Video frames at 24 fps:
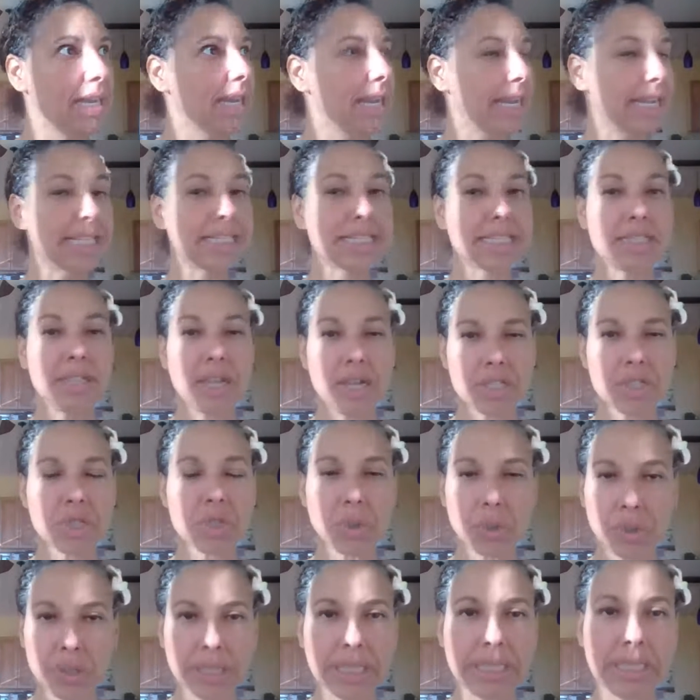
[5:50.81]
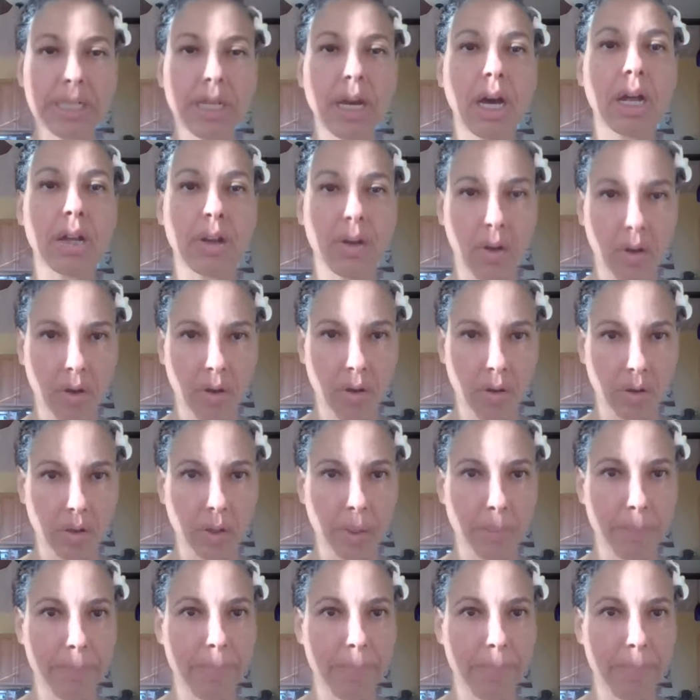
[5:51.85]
It's not, certainly not all,